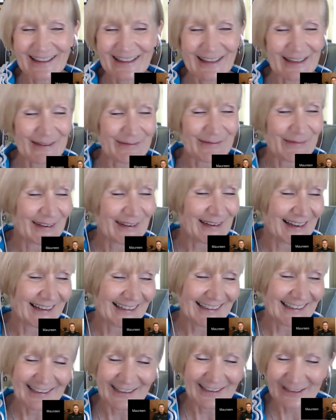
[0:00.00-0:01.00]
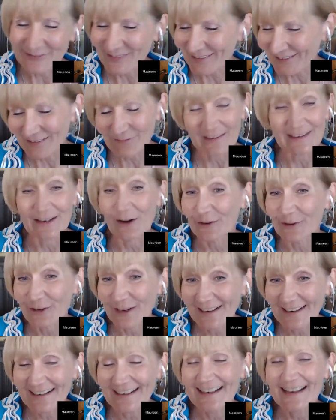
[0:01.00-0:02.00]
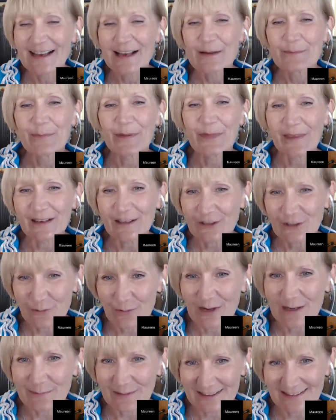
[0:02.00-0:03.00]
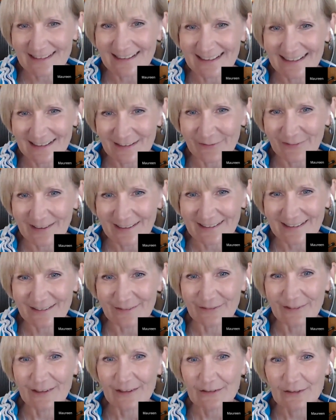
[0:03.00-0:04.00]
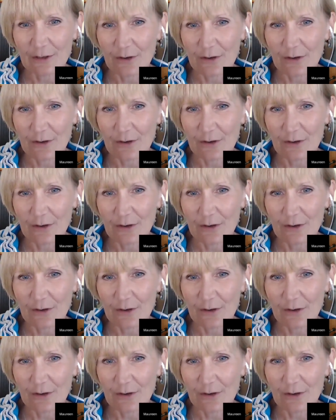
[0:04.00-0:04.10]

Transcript: They may not care if, if they get all the credit, but they do want to be seen as effective.